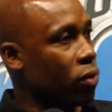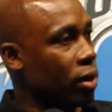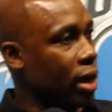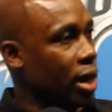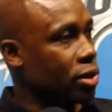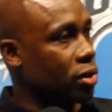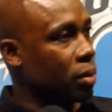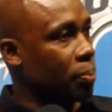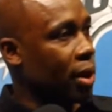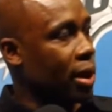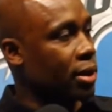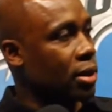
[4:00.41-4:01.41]
it got to the
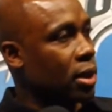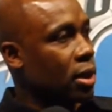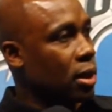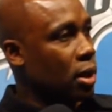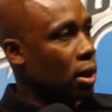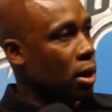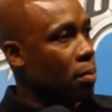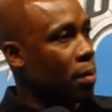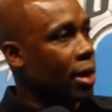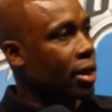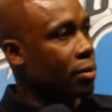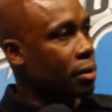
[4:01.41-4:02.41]
paint, uh,
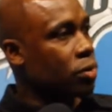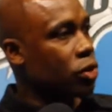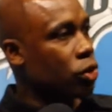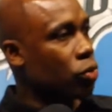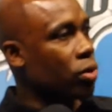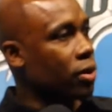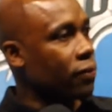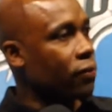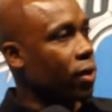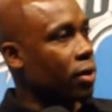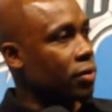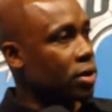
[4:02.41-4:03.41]
making them shoot in
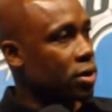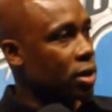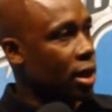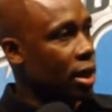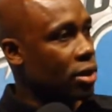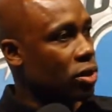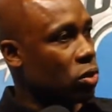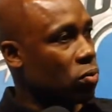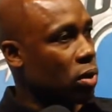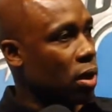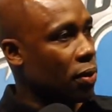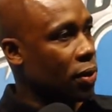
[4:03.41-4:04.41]
front of us. And so
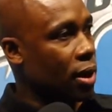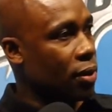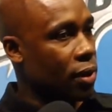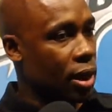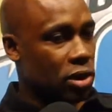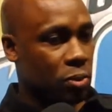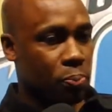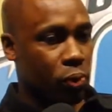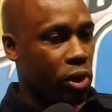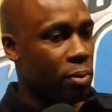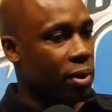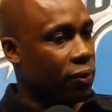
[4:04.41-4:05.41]
uh, that, that's
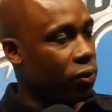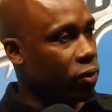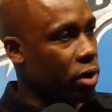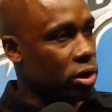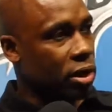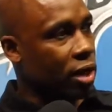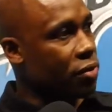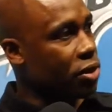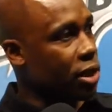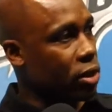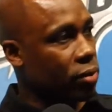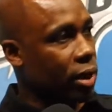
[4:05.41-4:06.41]
premium for us every
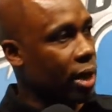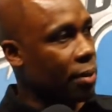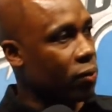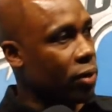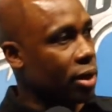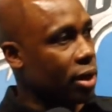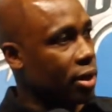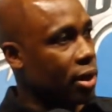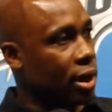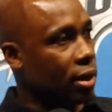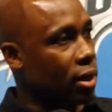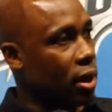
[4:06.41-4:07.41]
single game if we can get
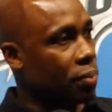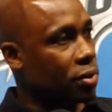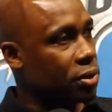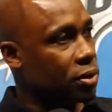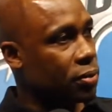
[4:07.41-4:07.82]
that accomplished.